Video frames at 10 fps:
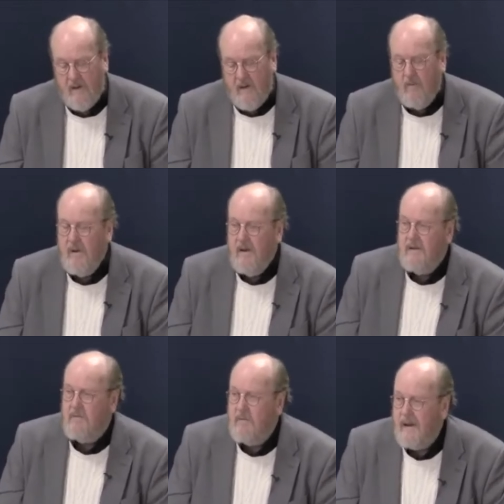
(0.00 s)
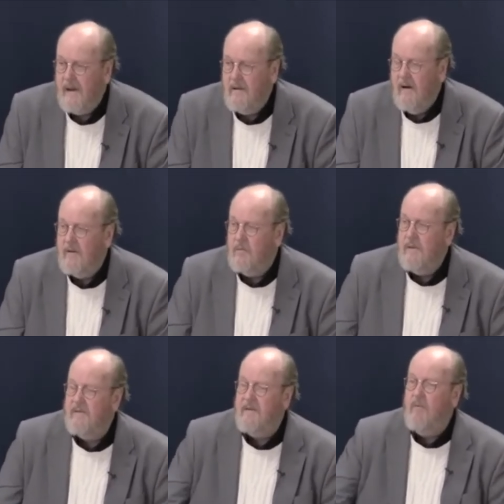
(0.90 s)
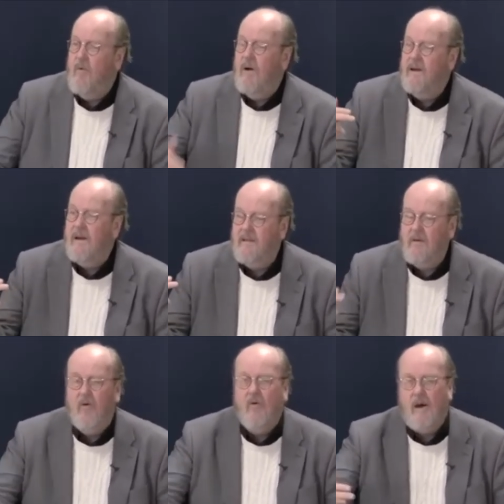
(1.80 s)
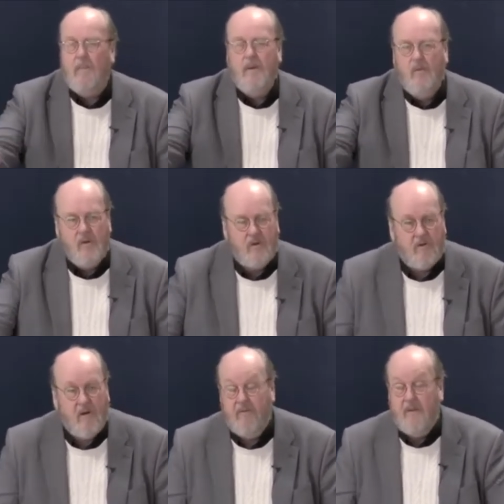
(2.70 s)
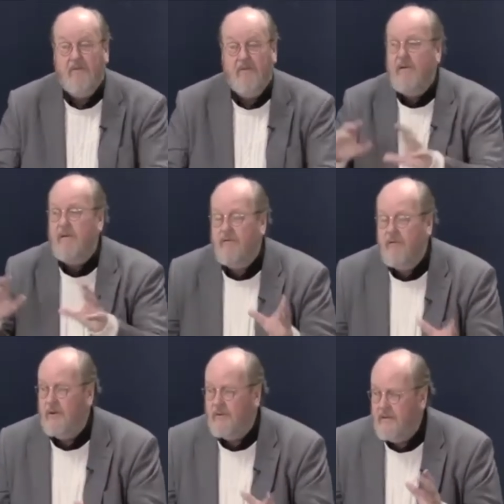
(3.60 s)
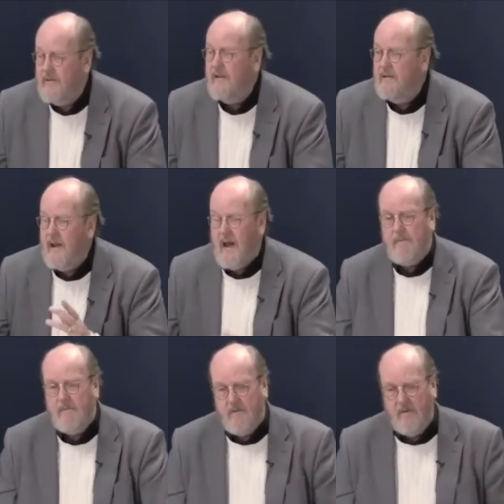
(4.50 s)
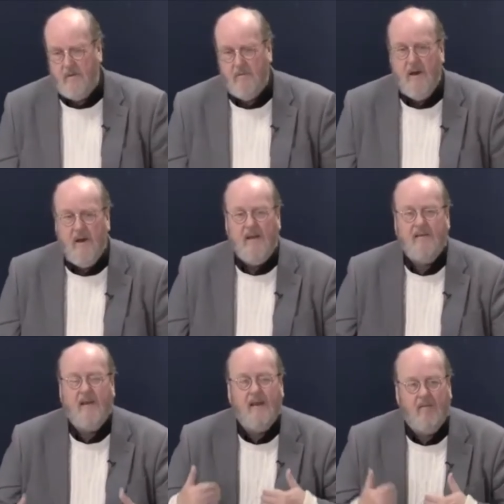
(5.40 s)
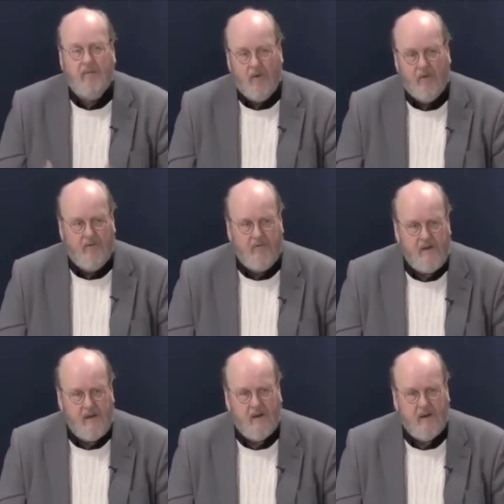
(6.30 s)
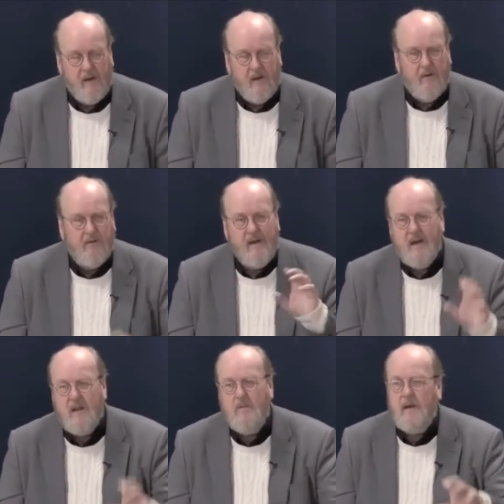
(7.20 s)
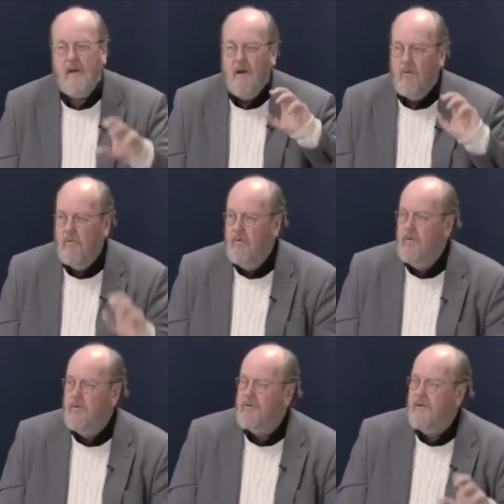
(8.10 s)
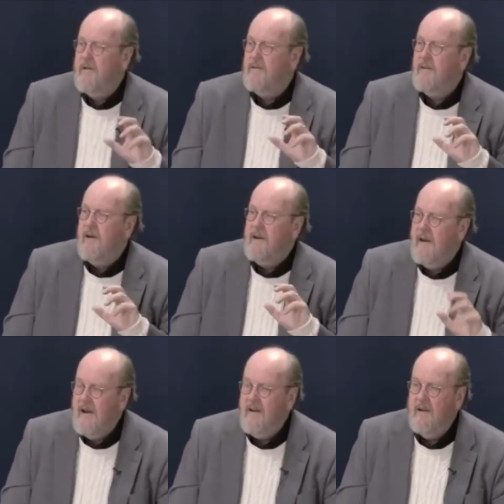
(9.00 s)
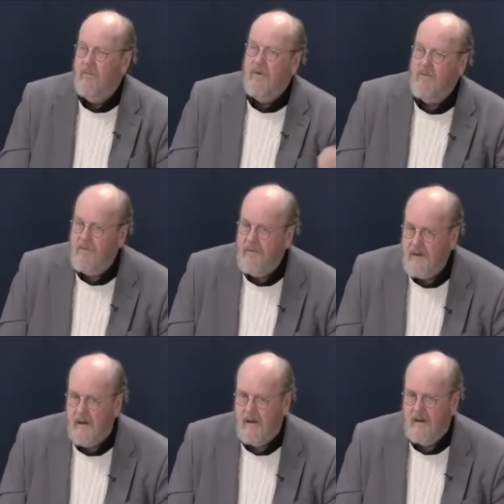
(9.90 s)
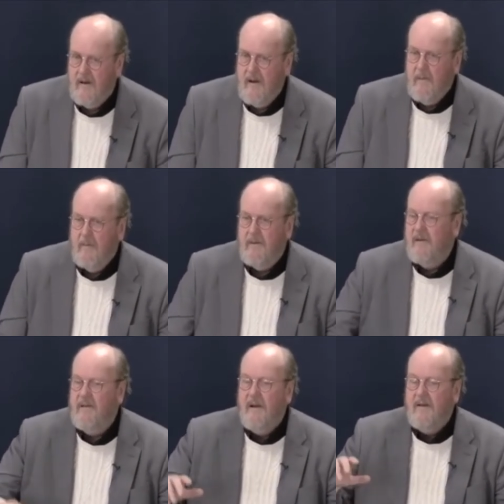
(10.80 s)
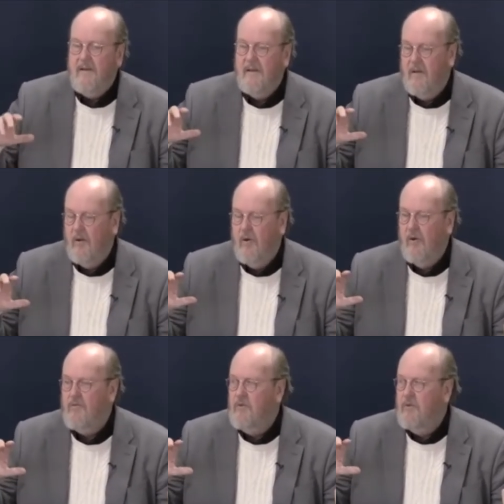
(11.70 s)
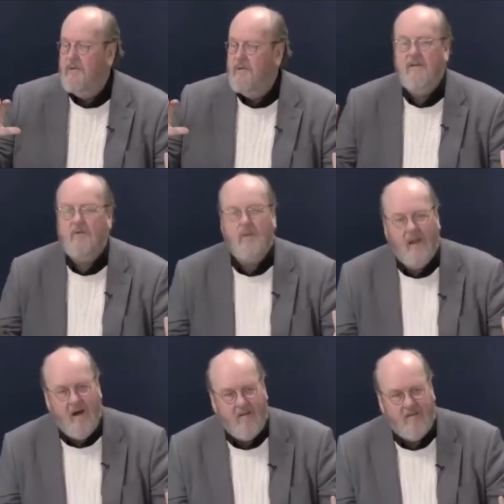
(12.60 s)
and we need to recognize when someone gets caught up in witchcraft, the very first thing that happens to them is they get full of fear because the enemy rules his kingdom with fear, but the, the Lord rules his with love.